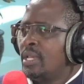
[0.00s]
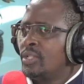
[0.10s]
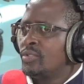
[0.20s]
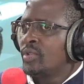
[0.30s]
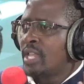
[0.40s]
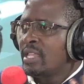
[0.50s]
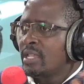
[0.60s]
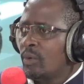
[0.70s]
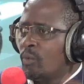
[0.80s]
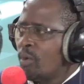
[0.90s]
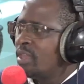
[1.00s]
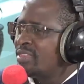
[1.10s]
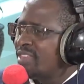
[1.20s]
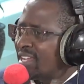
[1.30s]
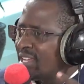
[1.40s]
So Kenya,
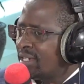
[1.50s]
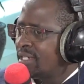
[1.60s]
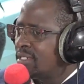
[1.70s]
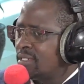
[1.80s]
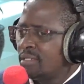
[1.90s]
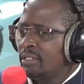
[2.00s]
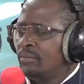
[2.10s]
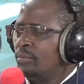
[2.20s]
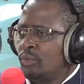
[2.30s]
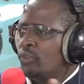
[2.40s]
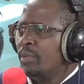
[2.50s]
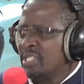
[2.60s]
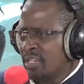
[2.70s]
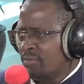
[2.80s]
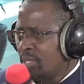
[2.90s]
with the current improvements
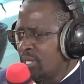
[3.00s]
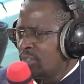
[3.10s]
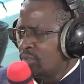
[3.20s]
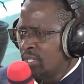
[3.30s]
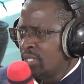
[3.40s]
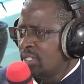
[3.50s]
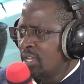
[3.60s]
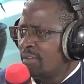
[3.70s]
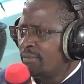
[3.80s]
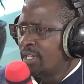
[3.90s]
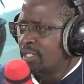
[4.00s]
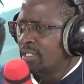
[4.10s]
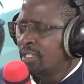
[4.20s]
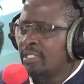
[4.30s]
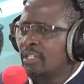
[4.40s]
that have been done to the NHIF
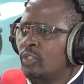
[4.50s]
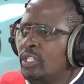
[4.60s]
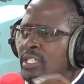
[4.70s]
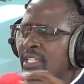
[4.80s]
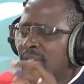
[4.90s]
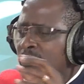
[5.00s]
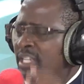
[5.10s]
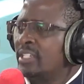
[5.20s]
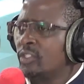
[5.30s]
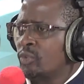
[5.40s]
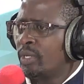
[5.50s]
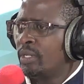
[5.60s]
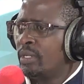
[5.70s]
Act, let's actually take the latest one.